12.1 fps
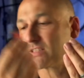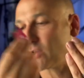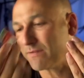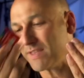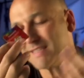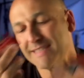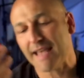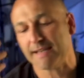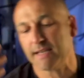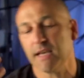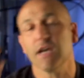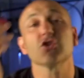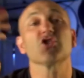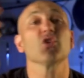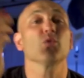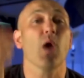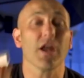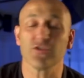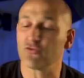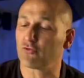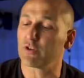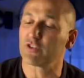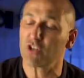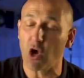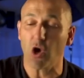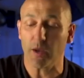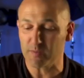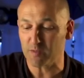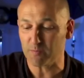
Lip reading: So if this said 200 times